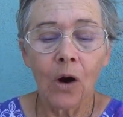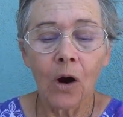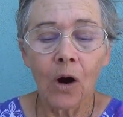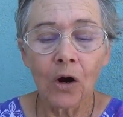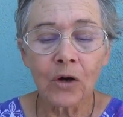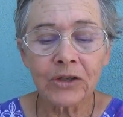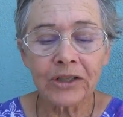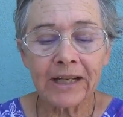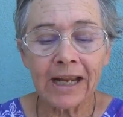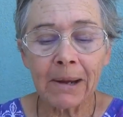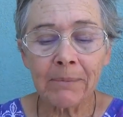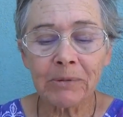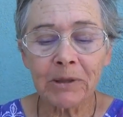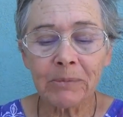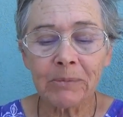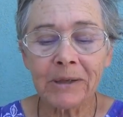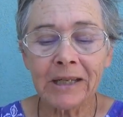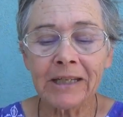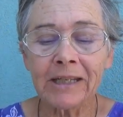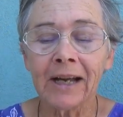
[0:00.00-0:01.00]
O
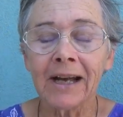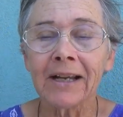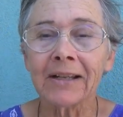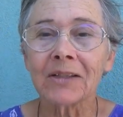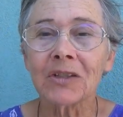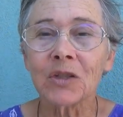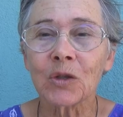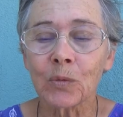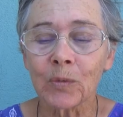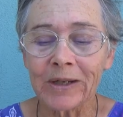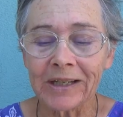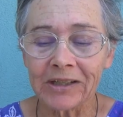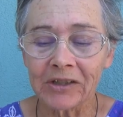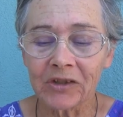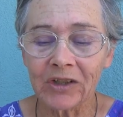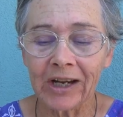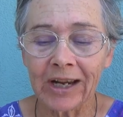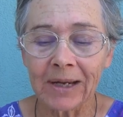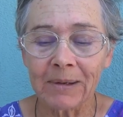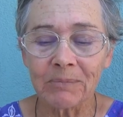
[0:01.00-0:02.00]
tempt me not, sweet
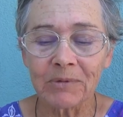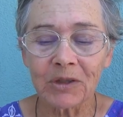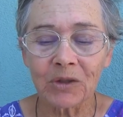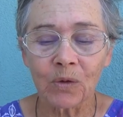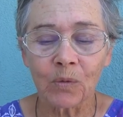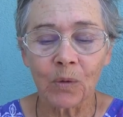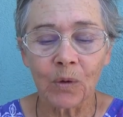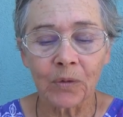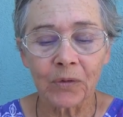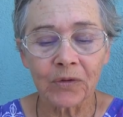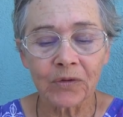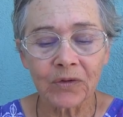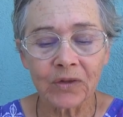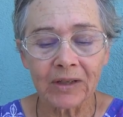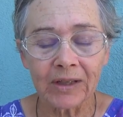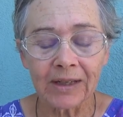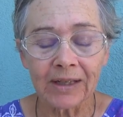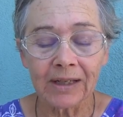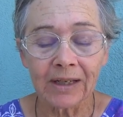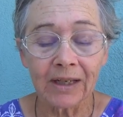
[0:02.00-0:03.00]
James, quoth
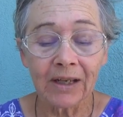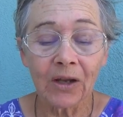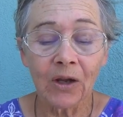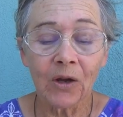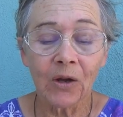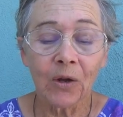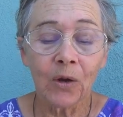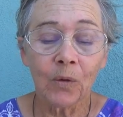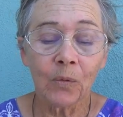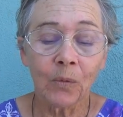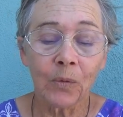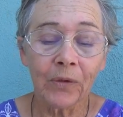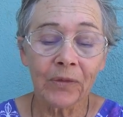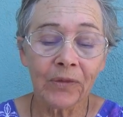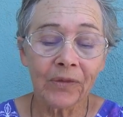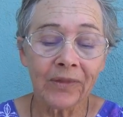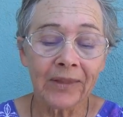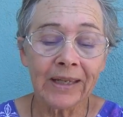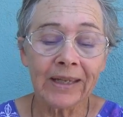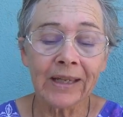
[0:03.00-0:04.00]
she, with
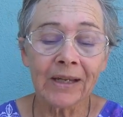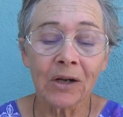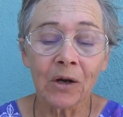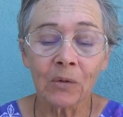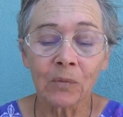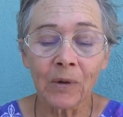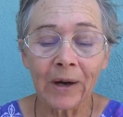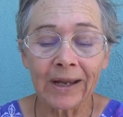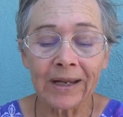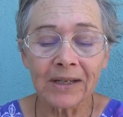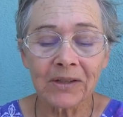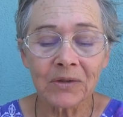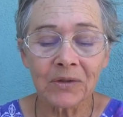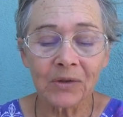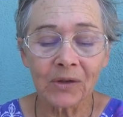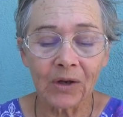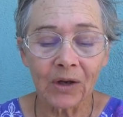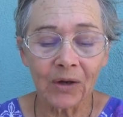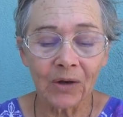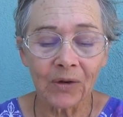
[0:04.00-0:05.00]
thee away
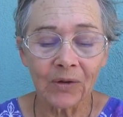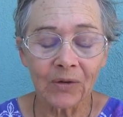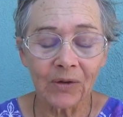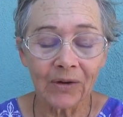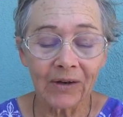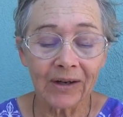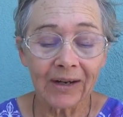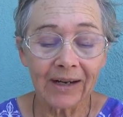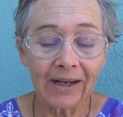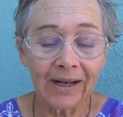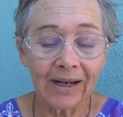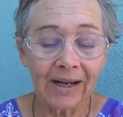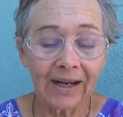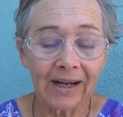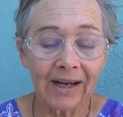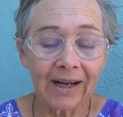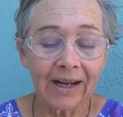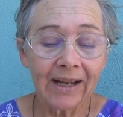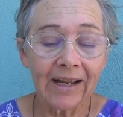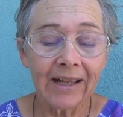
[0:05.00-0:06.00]
to go.
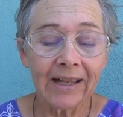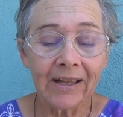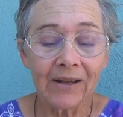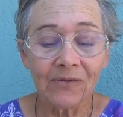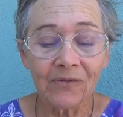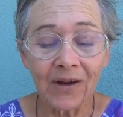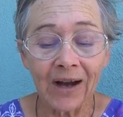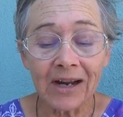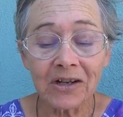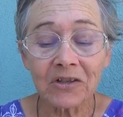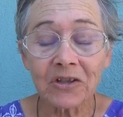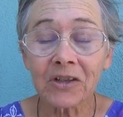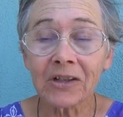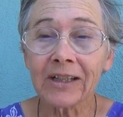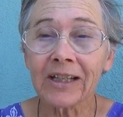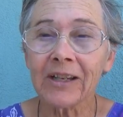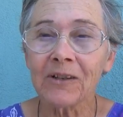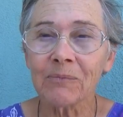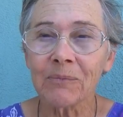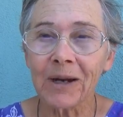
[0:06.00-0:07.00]
If I
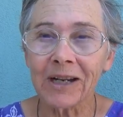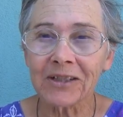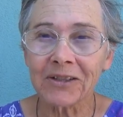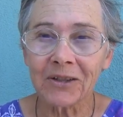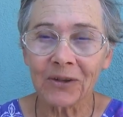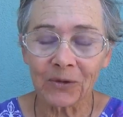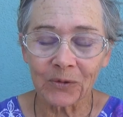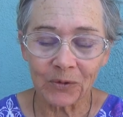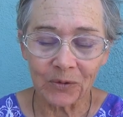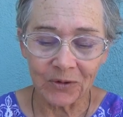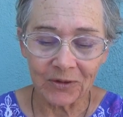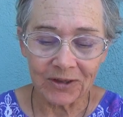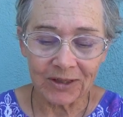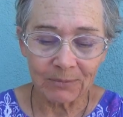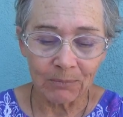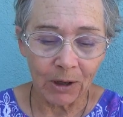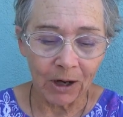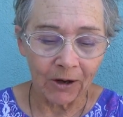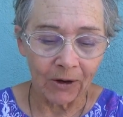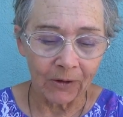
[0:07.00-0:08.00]
should leave my children
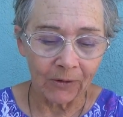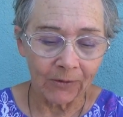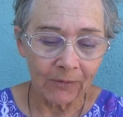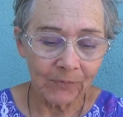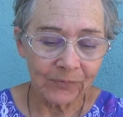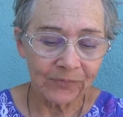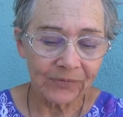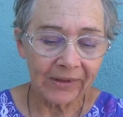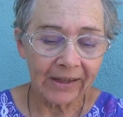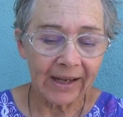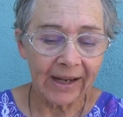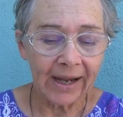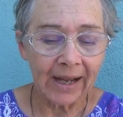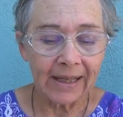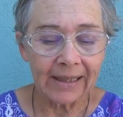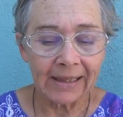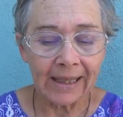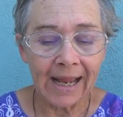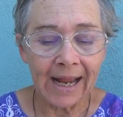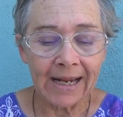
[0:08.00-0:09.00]
small,
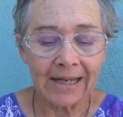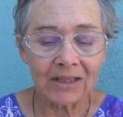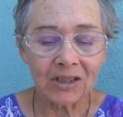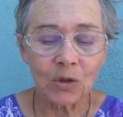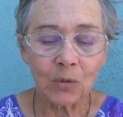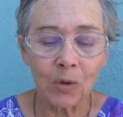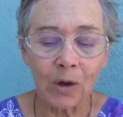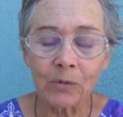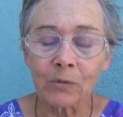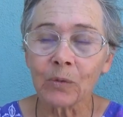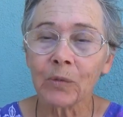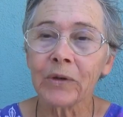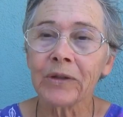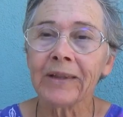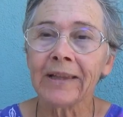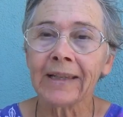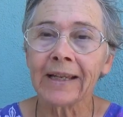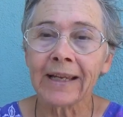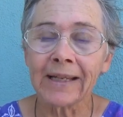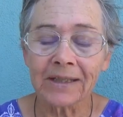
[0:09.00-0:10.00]
alas, what
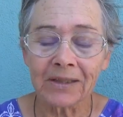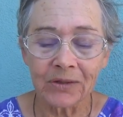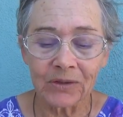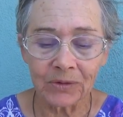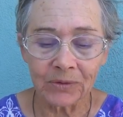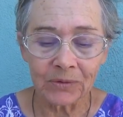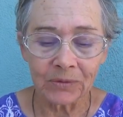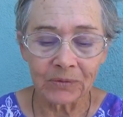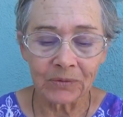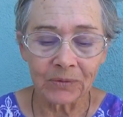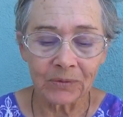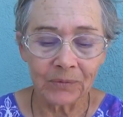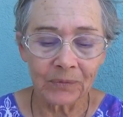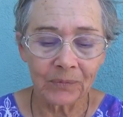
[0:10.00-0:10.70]
would they do?